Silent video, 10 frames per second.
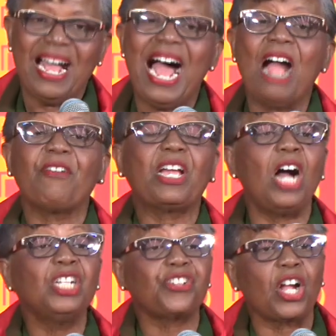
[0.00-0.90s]

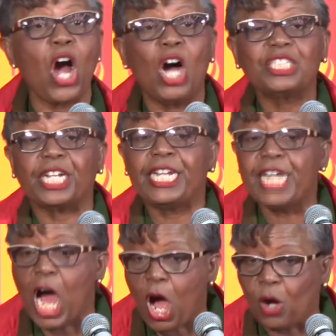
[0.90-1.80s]
Agriculture gone to the
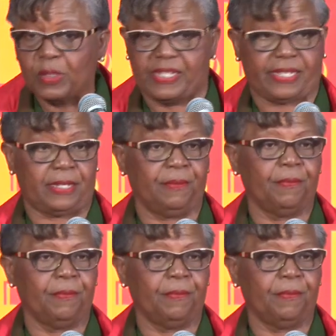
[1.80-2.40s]
dogs.